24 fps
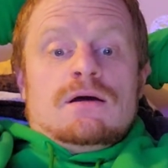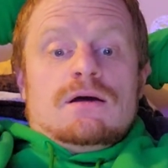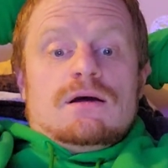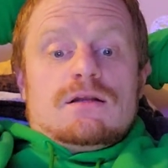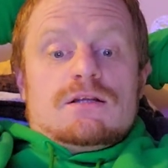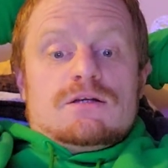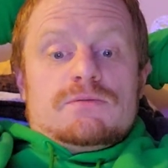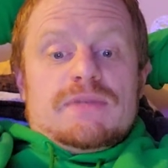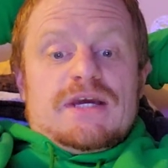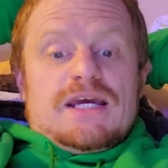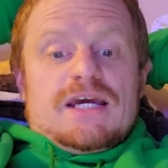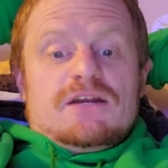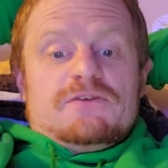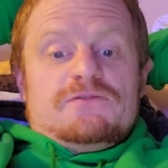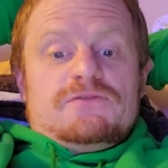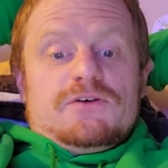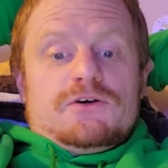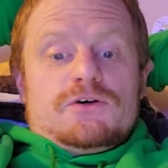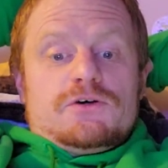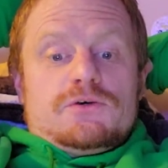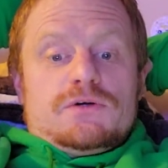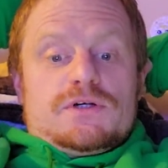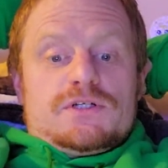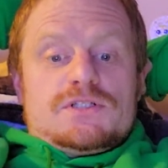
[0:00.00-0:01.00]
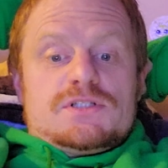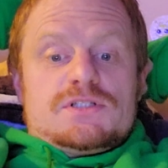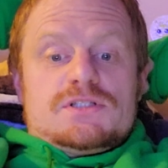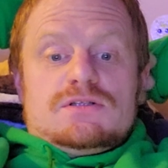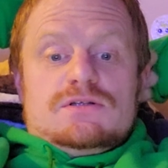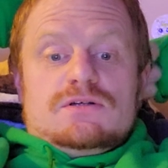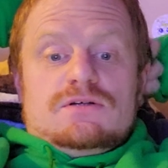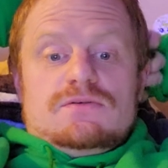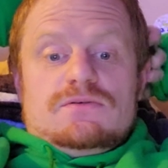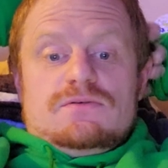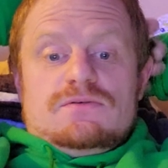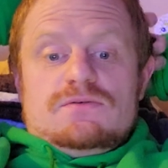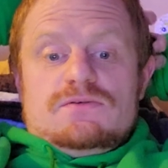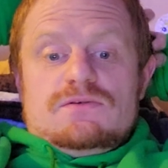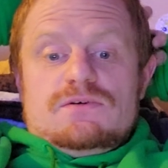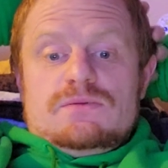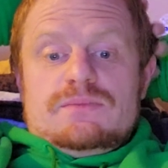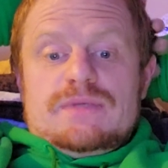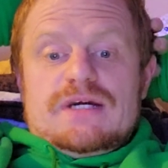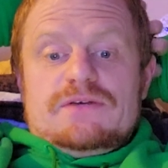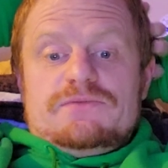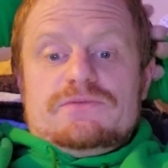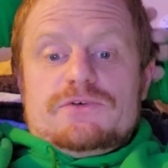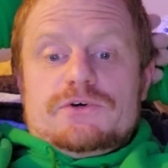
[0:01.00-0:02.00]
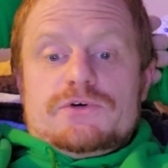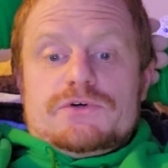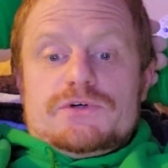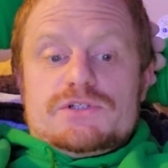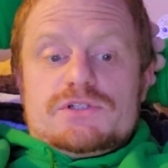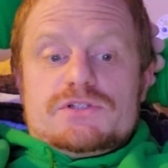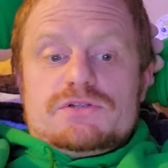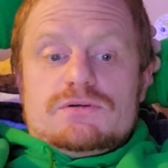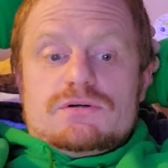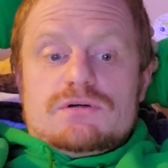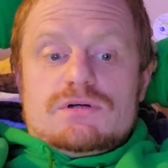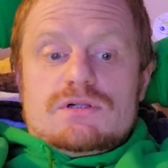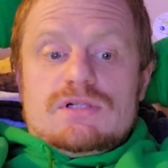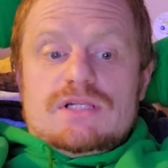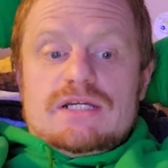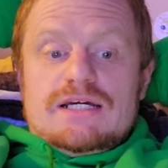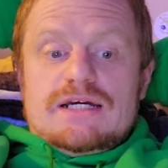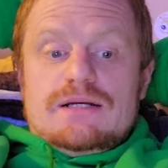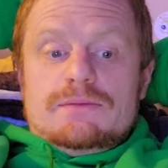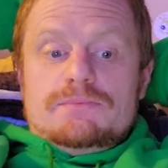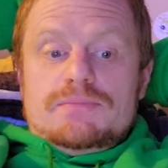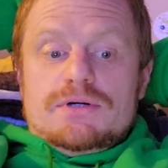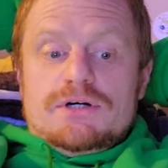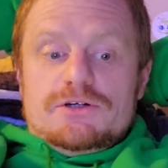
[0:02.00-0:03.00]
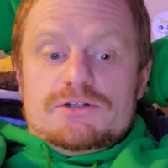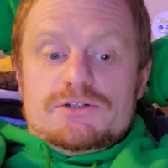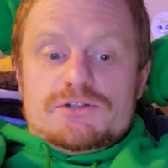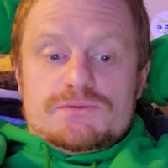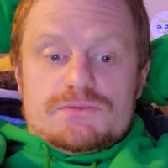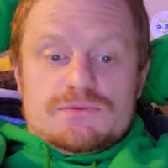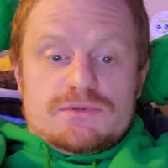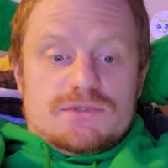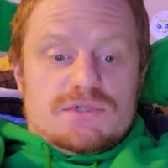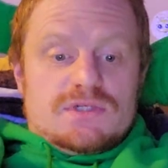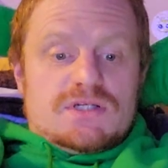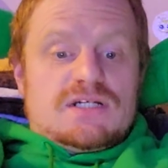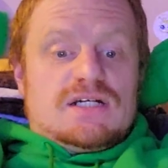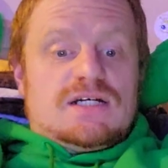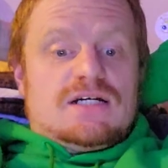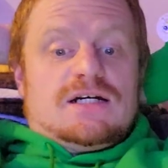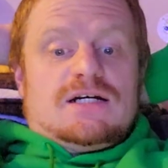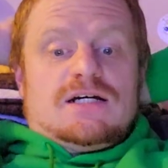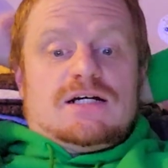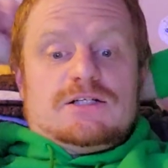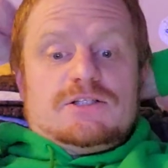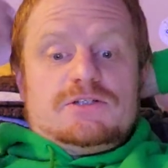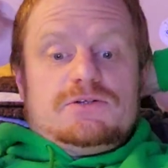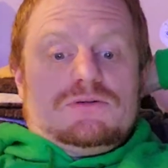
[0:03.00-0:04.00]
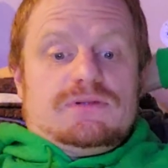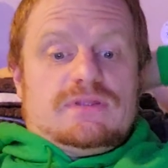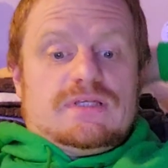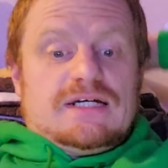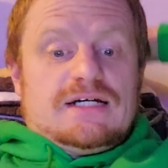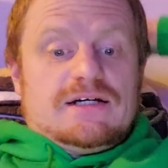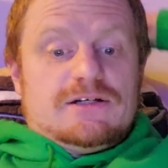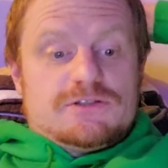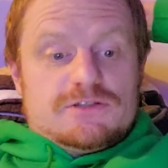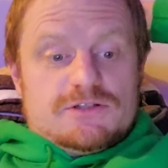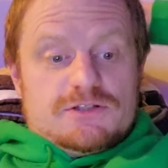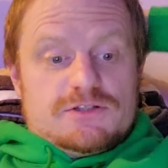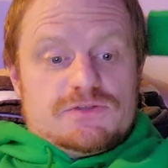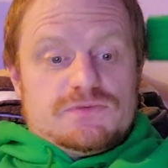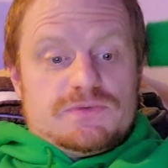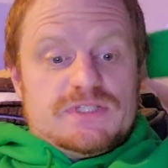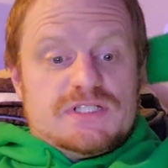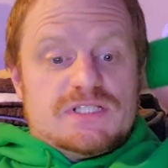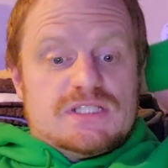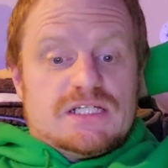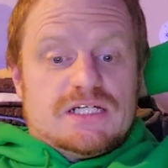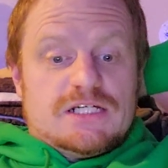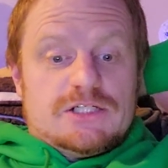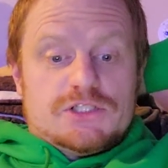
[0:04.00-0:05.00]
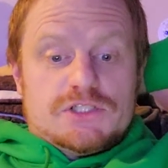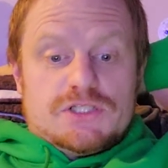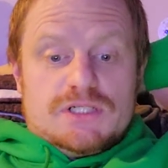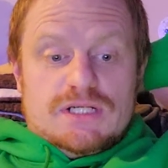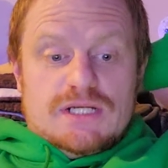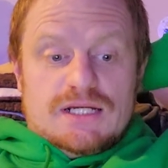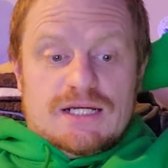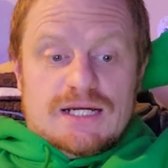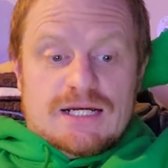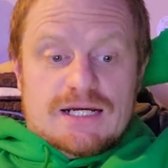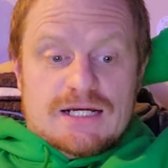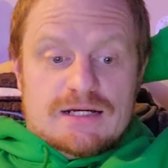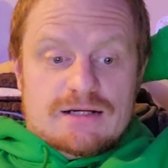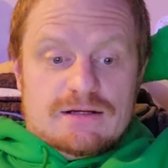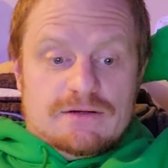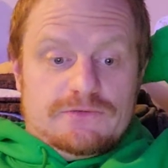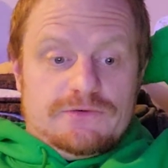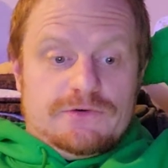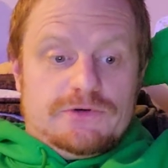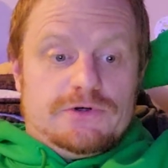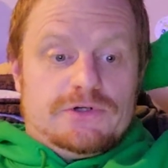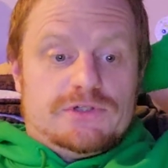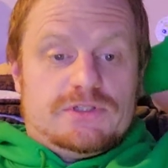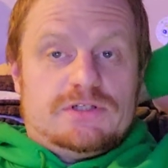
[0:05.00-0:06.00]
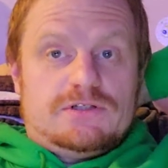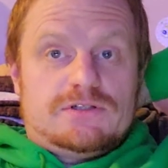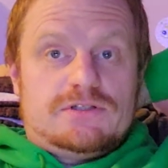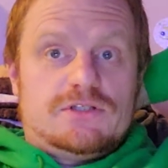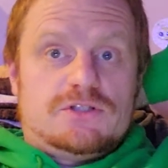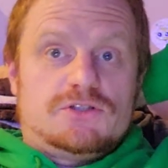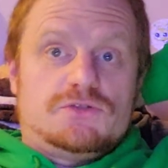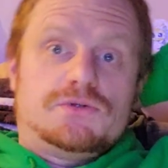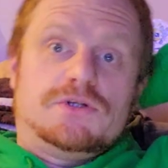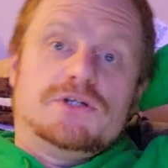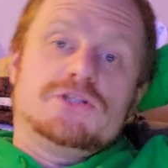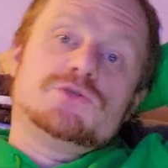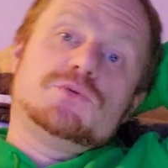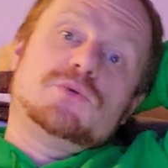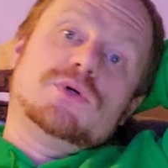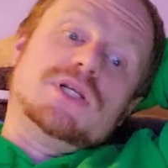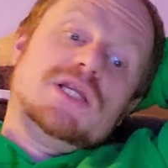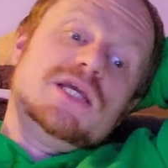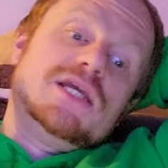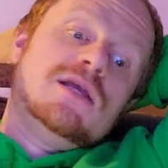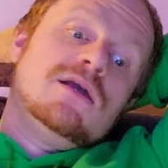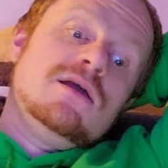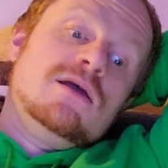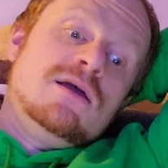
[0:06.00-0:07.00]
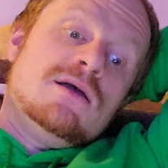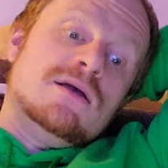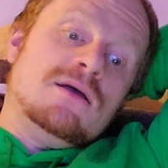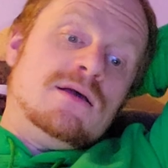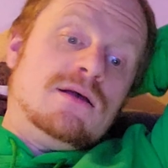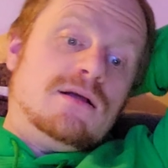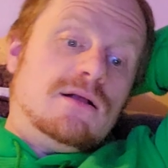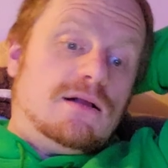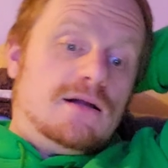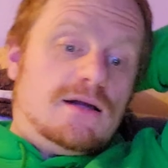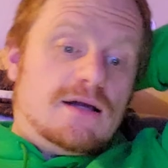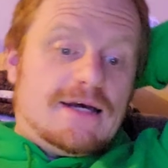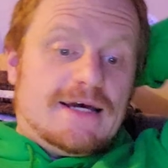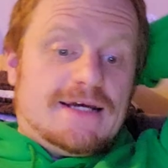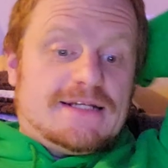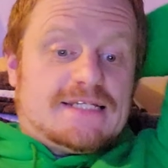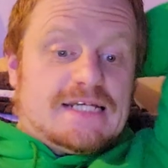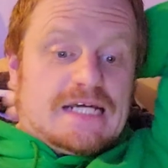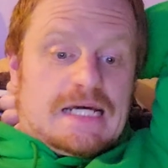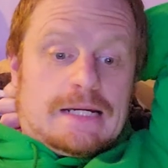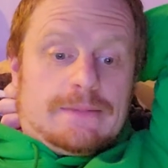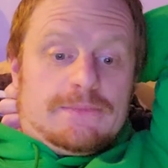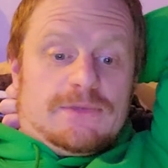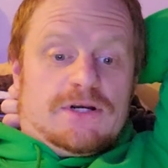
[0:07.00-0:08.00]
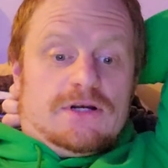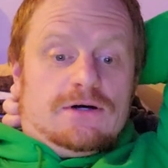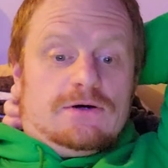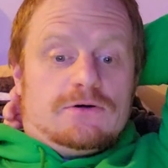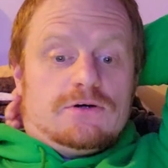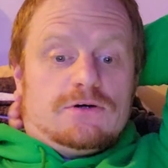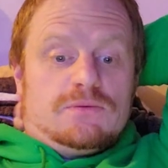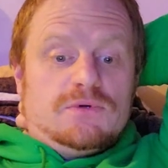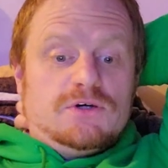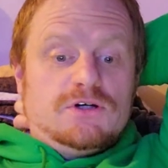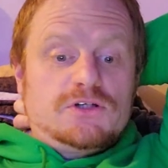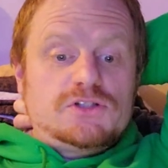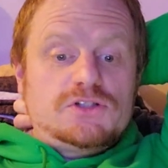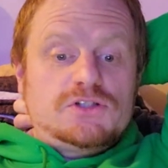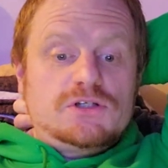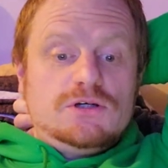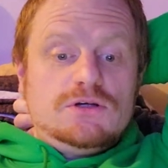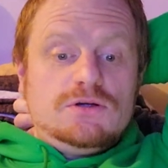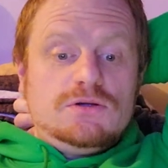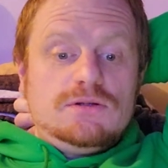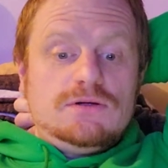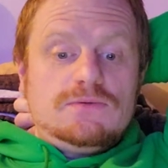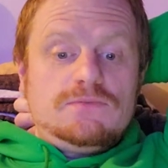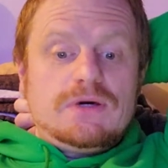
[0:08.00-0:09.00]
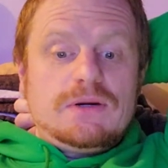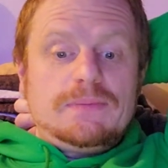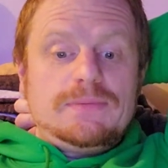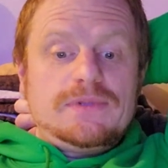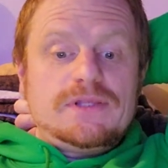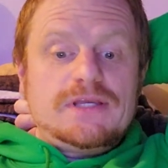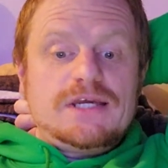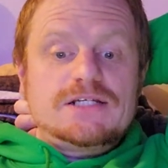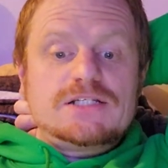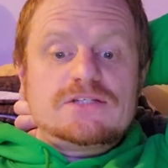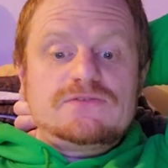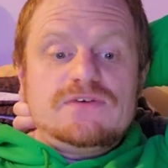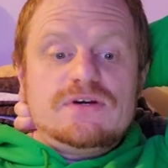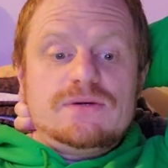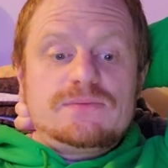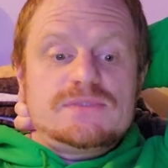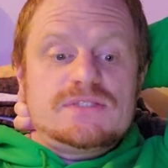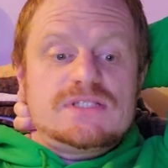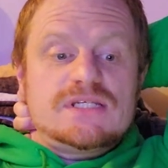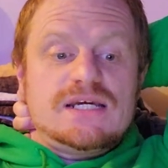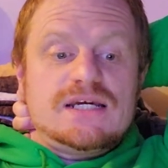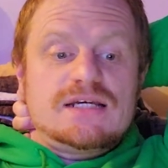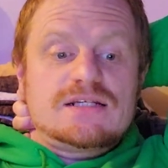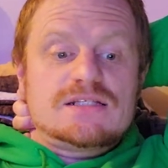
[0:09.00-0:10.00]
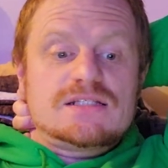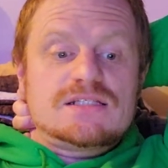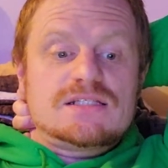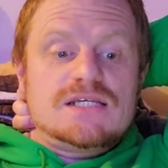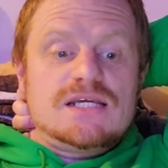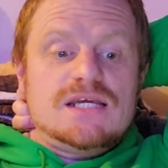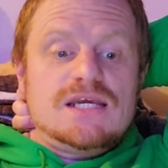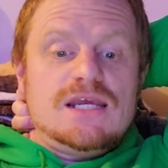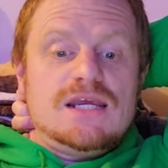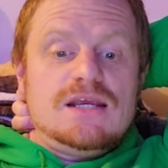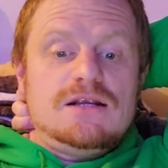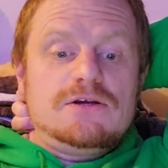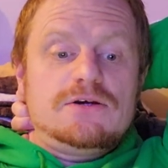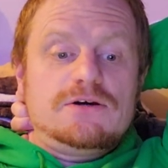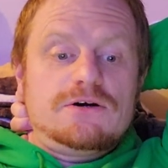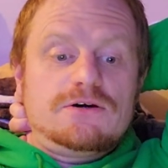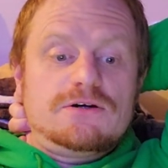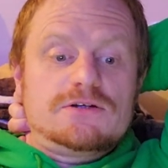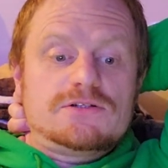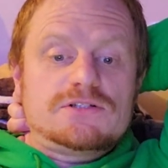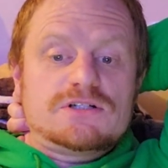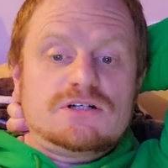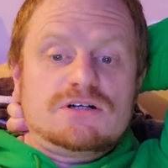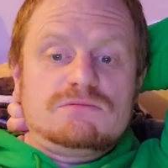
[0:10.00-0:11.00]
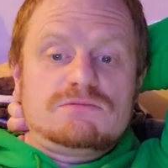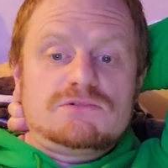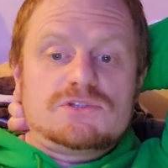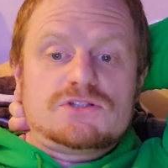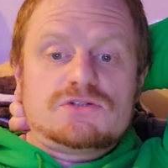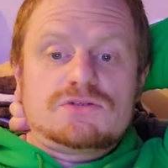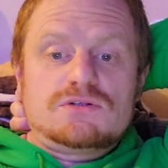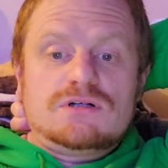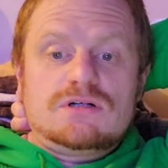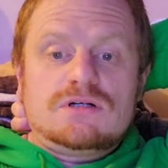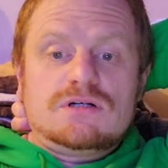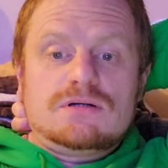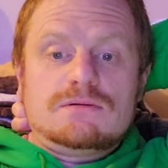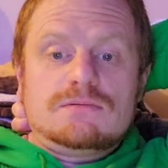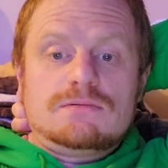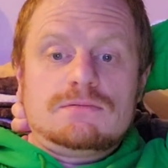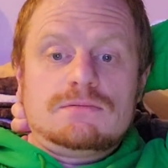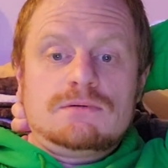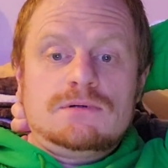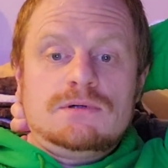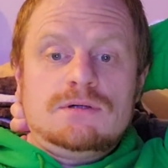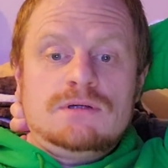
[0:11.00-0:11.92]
demand for crystal declined post 2000s recession. And of course, there's the 2020 Domino commercial that replicates the famous dance scene. Curtis Armstrong